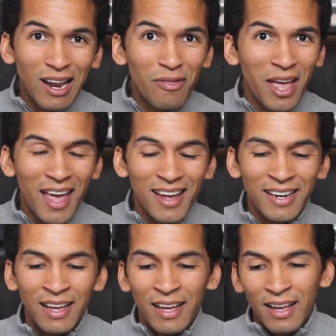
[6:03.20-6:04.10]
on the
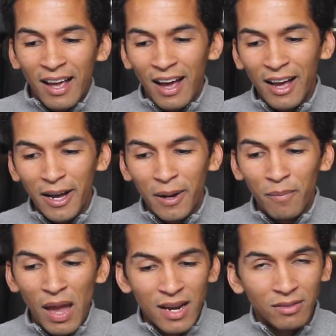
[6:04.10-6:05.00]
head?
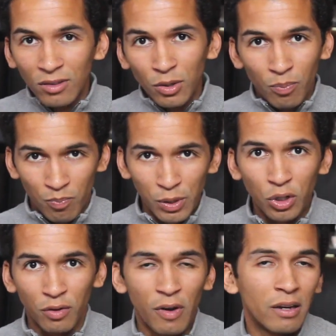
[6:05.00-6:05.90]
And be
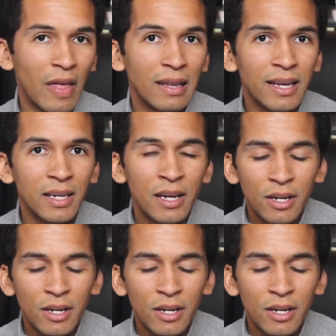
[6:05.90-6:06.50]
sure to follow that link